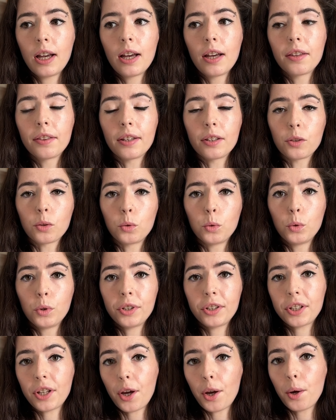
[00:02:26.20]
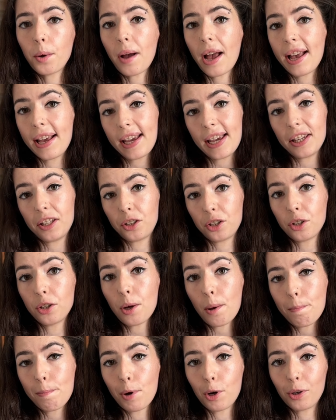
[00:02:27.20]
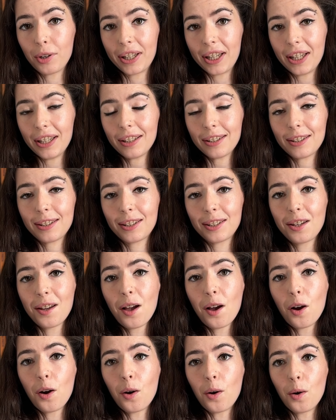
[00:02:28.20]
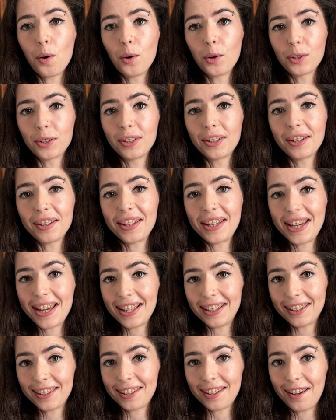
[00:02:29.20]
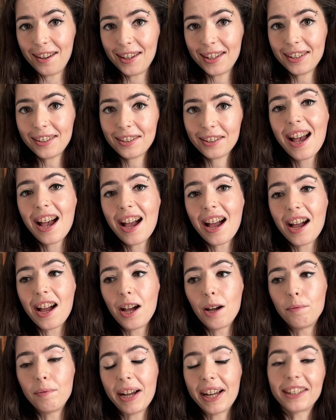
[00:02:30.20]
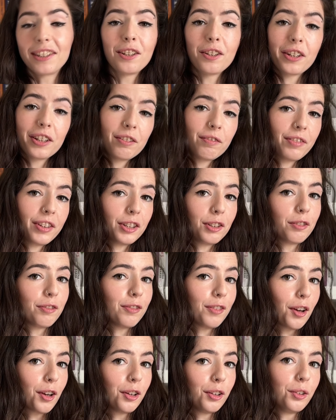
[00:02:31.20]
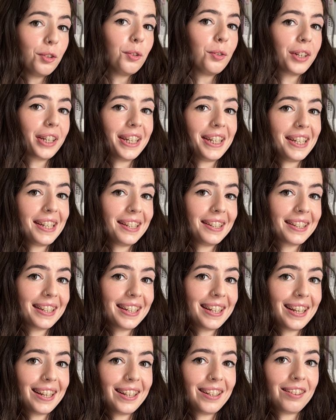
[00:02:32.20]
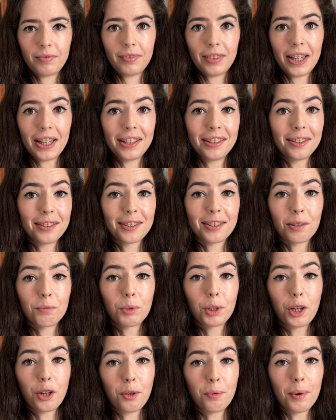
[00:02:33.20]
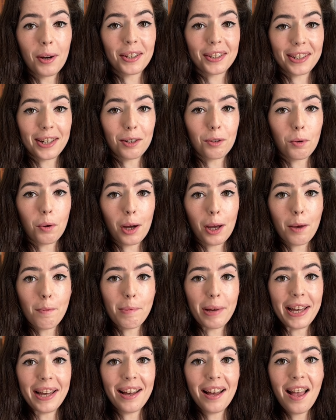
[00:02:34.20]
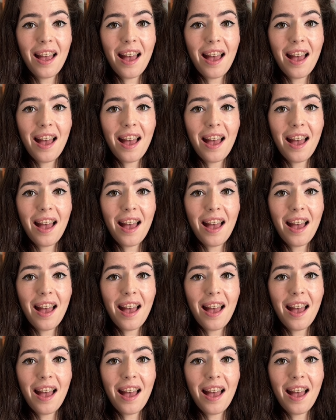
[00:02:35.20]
There's also a hidden pocket on the inside, and you can fit your phone or keys in it. And as someone who works out quite a bit,